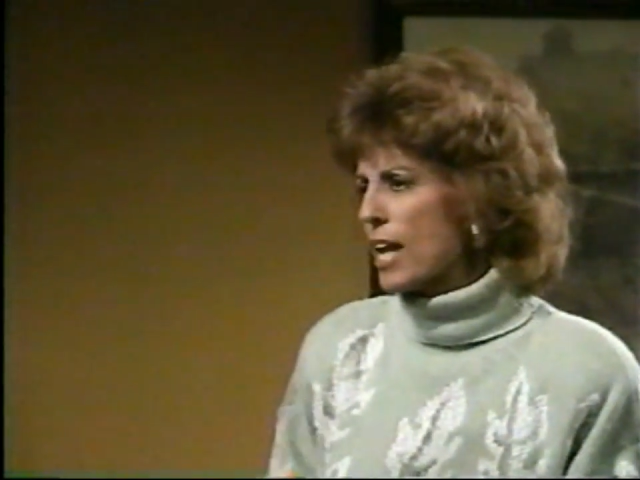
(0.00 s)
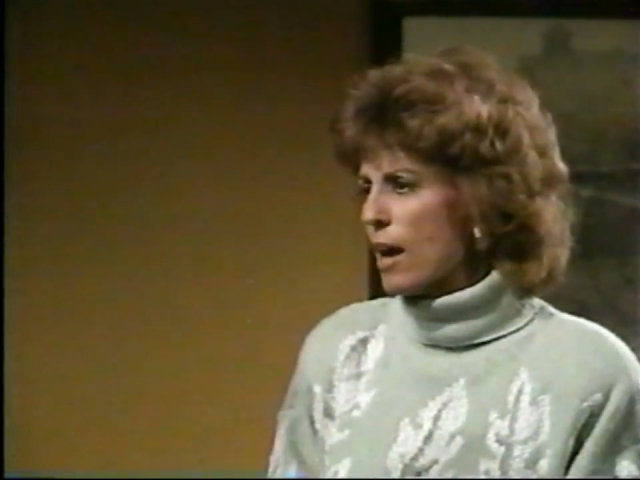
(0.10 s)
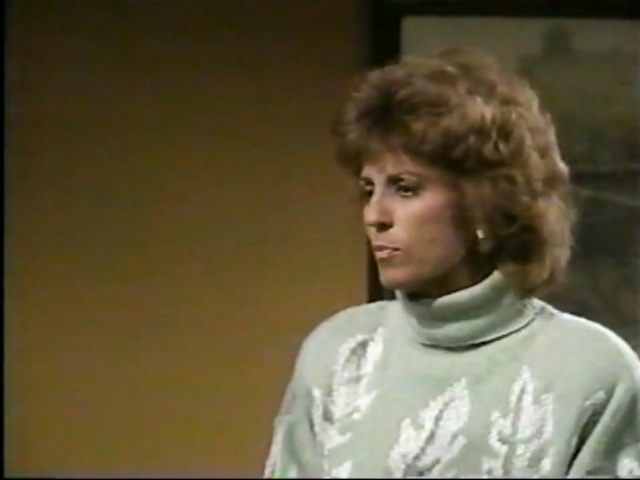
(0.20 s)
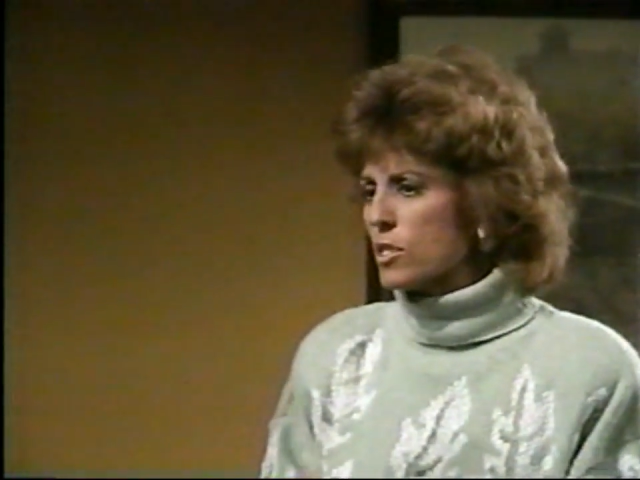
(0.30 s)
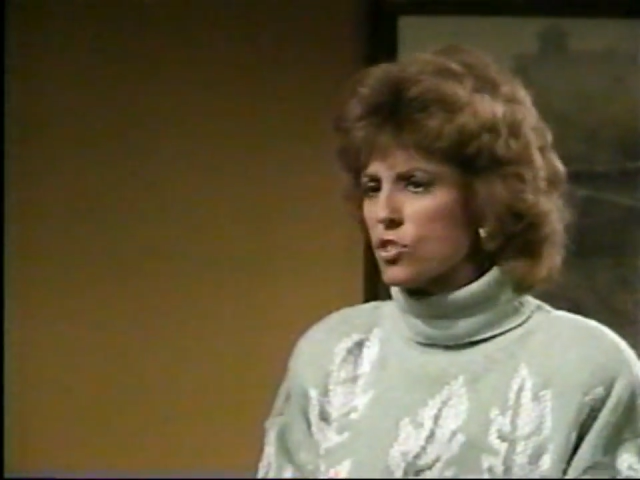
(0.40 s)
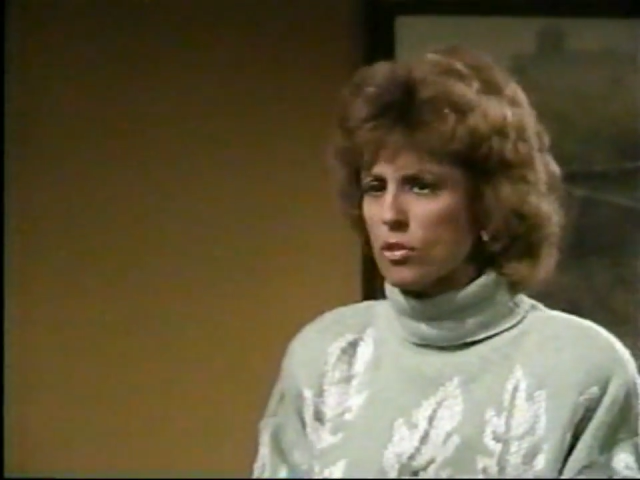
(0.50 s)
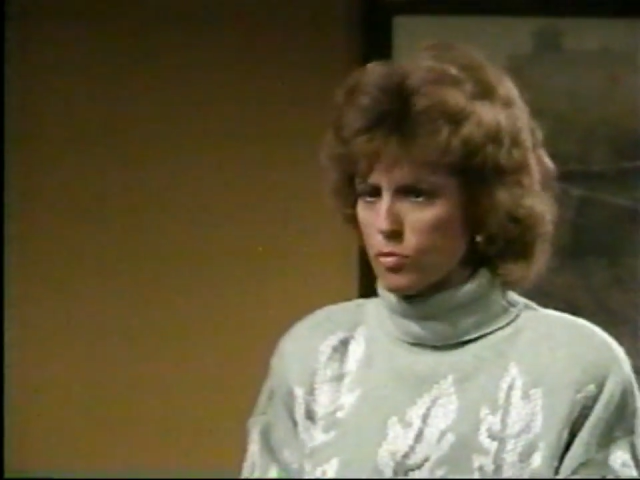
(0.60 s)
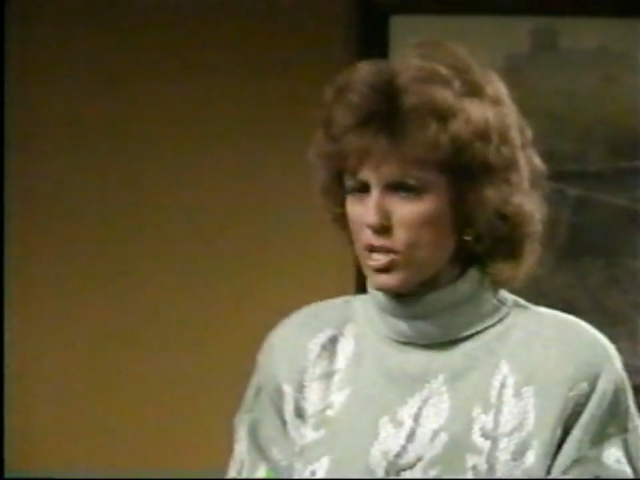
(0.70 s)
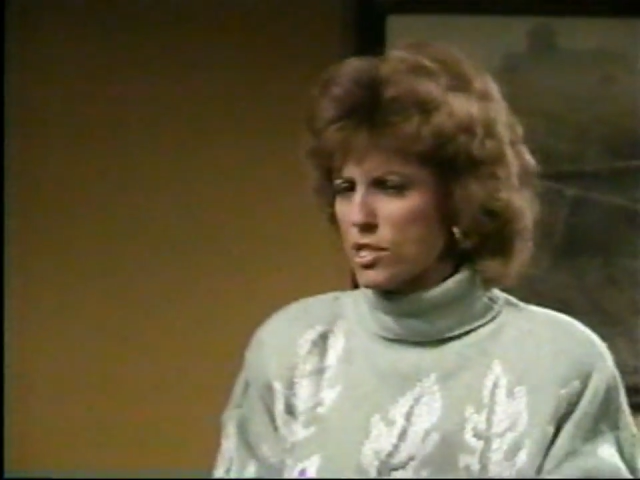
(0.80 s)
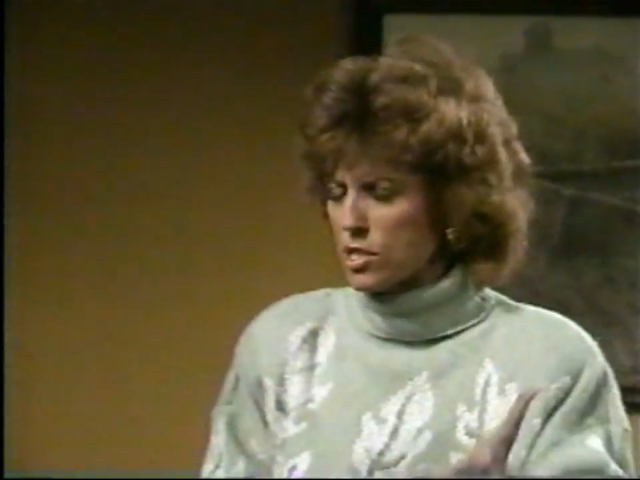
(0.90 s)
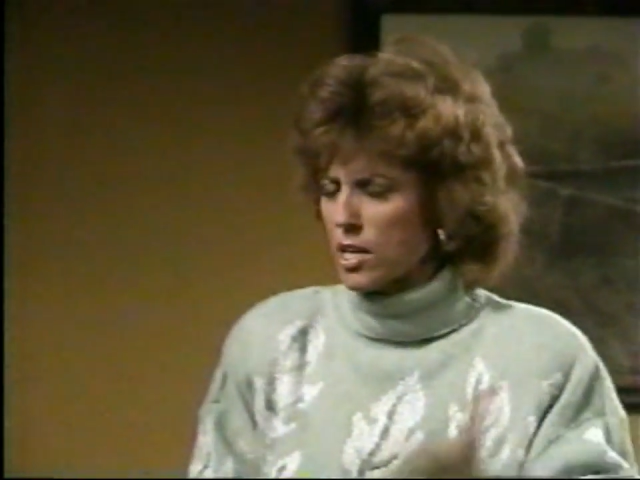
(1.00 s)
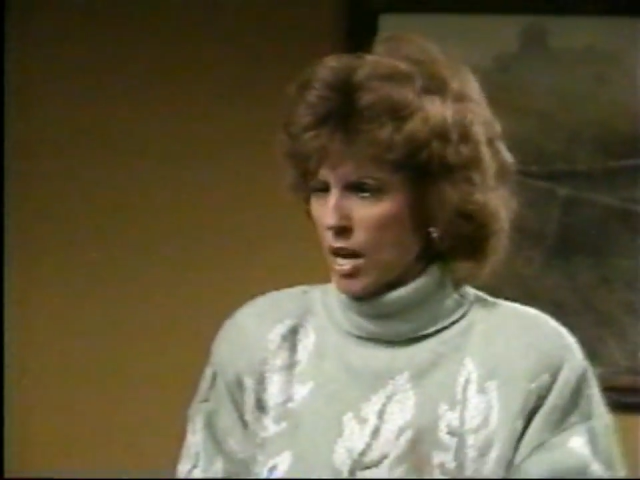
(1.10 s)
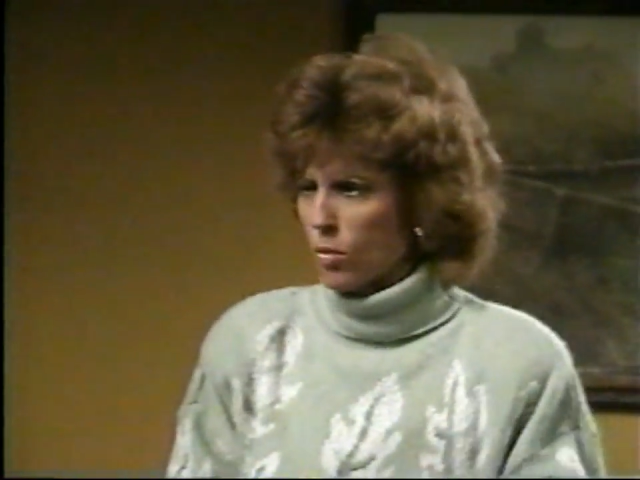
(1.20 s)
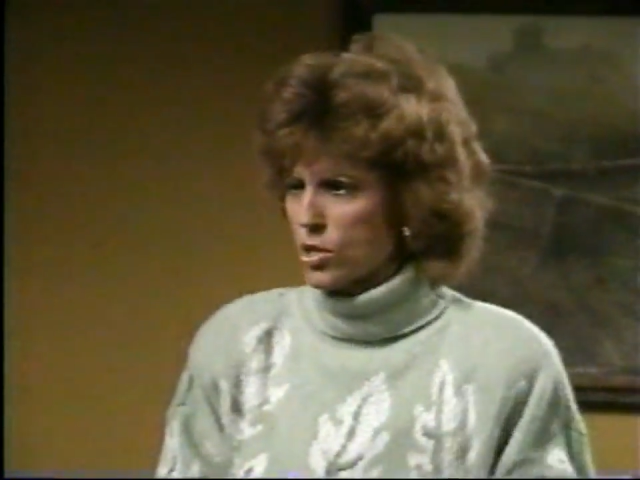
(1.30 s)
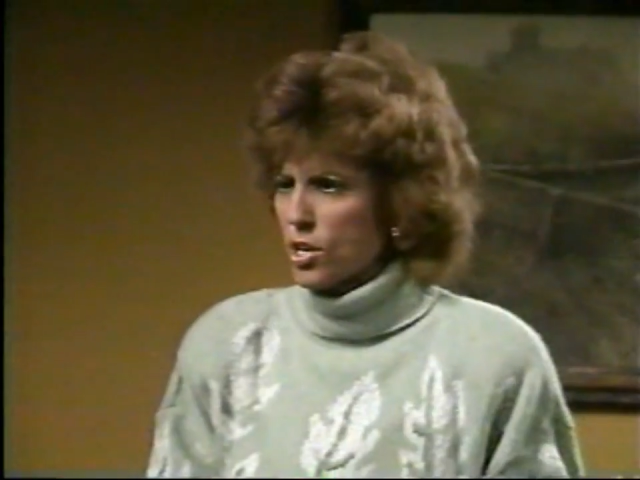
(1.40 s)
happened, so Jason and
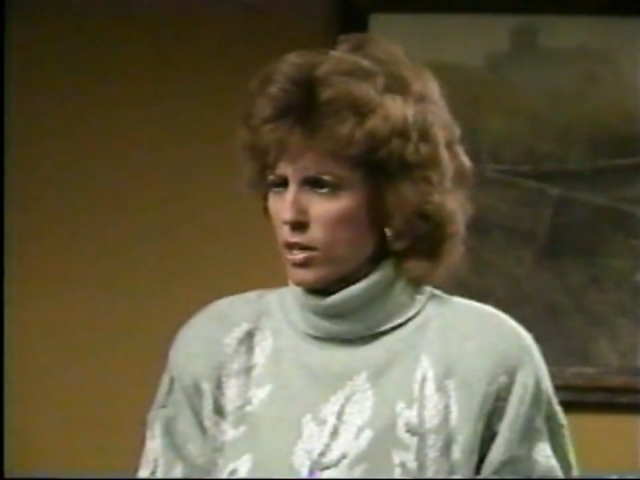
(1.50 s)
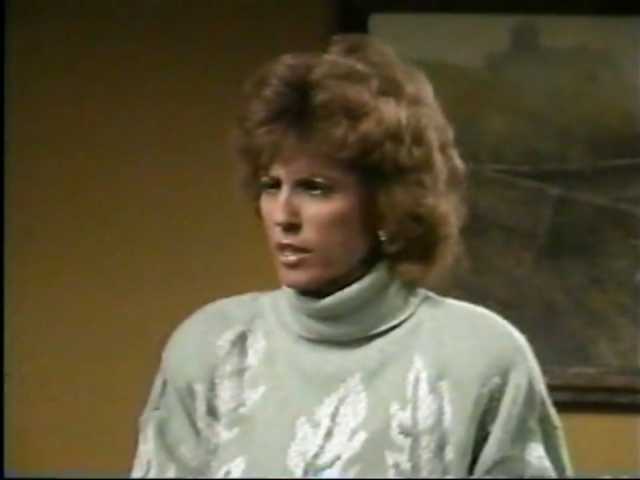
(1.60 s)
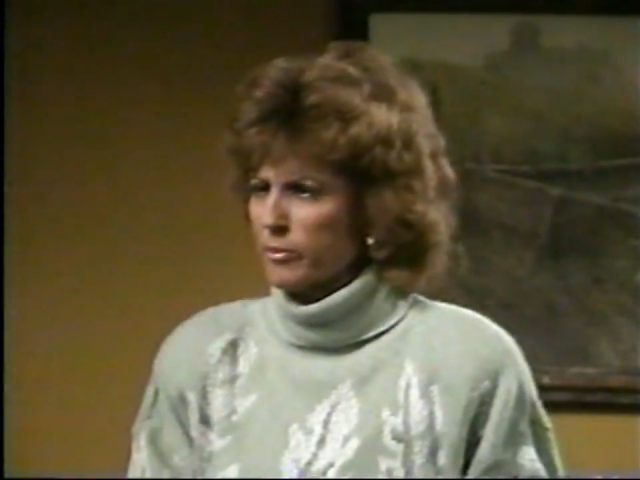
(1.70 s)
I were talking.